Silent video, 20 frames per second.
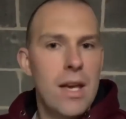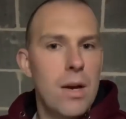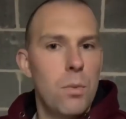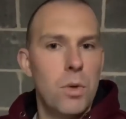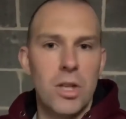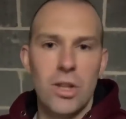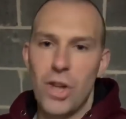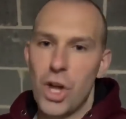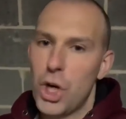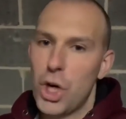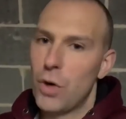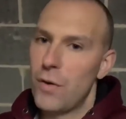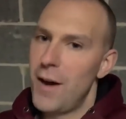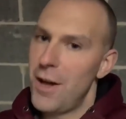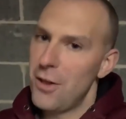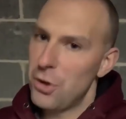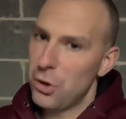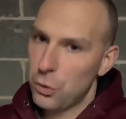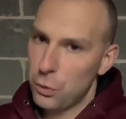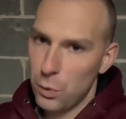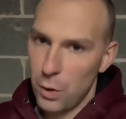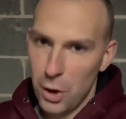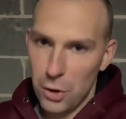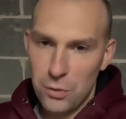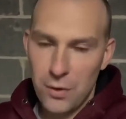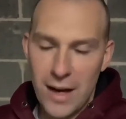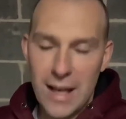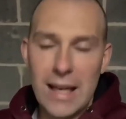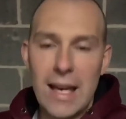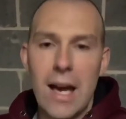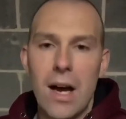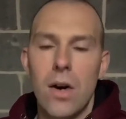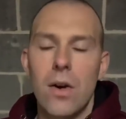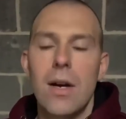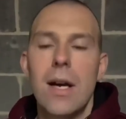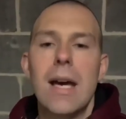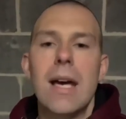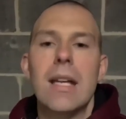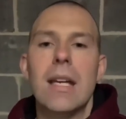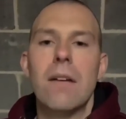And when you look around this world right now
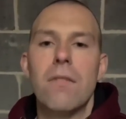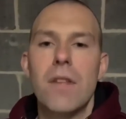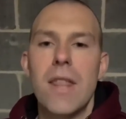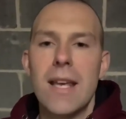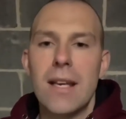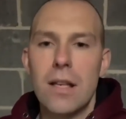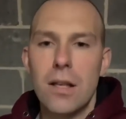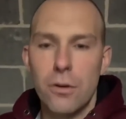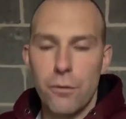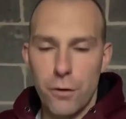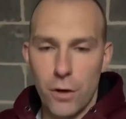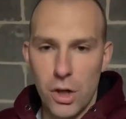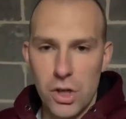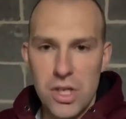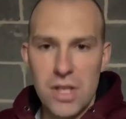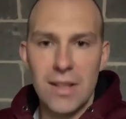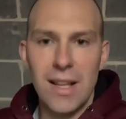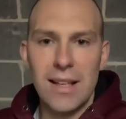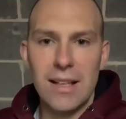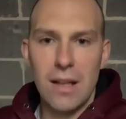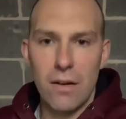at everything converging like